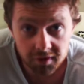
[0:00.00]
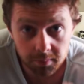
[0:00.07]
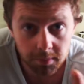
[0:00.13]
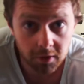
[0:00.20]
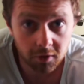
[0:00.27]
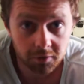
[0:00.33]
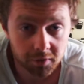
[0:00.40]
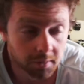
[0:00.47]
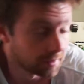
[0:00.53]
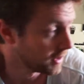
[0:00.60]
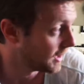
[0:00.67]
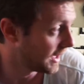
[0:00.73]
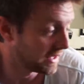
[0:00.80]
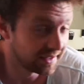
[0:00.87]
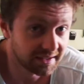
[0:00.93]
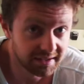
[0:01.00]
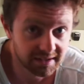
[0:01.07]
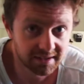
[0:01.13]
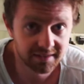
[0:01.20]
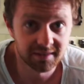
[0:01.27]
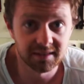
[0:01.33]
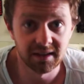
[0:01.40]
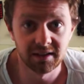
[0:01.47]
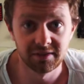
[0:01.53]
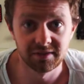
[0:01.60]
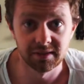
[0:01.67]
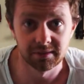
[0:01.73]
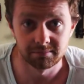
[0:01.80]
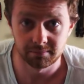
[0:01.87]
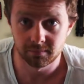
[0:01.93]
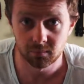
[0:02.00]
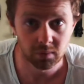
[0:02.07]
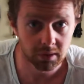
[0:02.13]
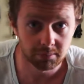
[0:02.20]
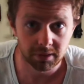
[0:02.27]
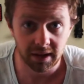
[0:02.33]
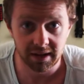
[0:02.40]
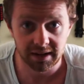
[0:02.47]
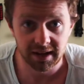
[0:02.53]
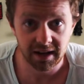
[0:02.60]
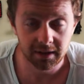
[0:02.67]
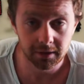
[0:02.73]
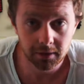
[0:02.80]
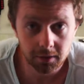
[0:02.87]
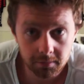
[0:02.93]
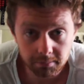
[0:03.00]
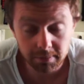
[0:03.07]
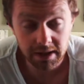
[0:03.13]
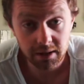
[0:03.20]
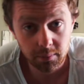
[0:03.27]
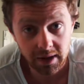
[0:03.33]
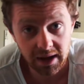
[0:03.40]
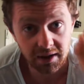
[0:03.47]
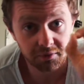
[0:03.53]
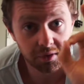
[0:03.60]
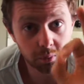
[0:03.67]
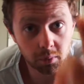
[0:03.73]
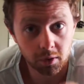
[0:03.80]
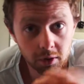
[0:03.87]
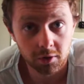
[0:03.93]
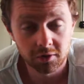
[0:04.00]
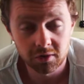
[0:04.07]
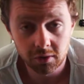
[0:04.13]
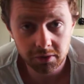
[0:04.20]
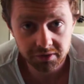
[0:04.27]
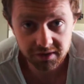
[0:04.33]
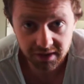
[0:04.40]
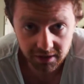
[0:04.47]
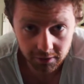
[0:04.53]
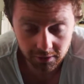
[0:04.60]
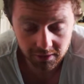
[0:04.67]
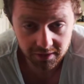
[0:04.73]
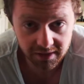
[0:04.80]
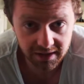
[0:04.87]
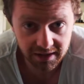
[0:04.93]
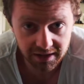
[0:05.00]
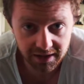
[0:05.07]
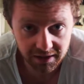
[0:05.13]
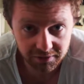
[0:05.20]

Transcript: just been home for a bit editing and stuff and reapplying aloe. Anyway, I have a rehearsal dinner that I